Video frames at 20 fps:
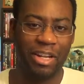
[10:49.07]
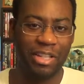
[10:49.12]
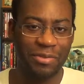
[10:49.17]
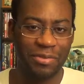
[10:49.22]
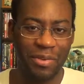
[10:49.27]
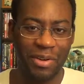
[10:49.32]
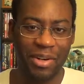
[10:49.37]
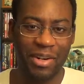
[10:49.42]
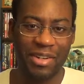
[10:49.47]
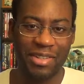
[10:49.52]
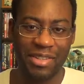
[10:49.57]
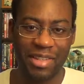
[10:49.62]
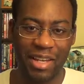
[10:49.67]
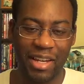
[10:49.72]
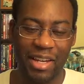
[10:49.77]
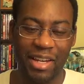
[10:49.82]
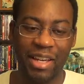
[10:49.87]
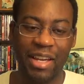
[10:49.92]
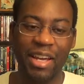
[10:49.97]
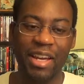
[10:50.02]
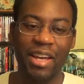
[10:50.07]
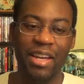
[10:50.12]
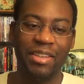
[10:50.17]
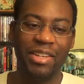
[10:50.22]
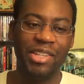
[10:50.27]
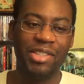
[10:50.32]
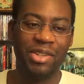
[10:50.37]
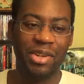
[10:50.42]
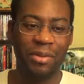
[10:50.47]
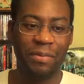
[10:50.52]
As far as like,
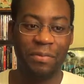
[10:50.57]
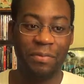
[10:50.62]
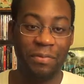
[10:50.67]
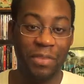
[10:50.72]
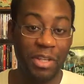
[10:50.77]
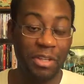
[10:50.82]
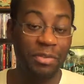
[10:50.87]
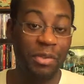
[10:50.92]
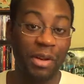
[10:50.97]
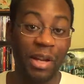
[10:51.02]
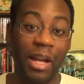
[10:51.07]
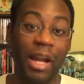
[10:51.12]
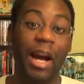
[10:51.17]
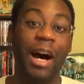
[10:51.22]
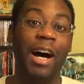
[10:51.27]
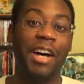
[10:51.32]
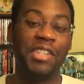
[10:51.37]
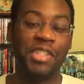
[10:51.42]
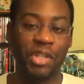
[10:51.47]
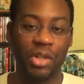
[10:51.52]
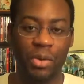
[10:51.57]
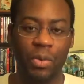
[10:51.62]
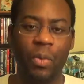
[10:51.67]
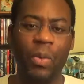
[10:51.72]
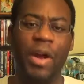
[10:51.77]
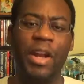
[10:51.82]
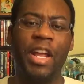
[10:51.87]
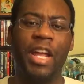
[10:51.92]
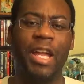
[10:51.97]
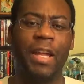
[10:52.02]
these feel like
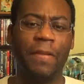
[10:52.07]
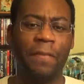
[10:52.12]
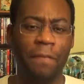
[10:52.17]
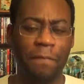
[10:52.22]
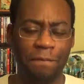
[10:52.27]
Oscar-winning